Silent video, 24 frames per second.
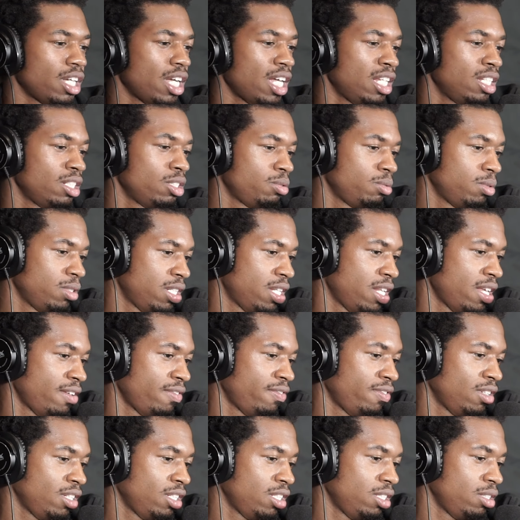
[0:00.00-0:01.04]
College was
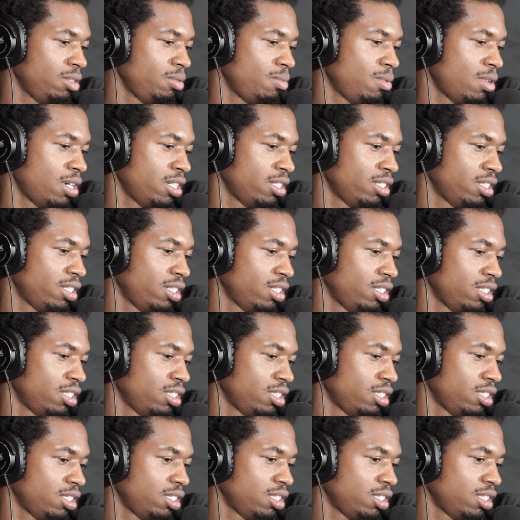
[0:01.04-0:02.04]
definitely worth it.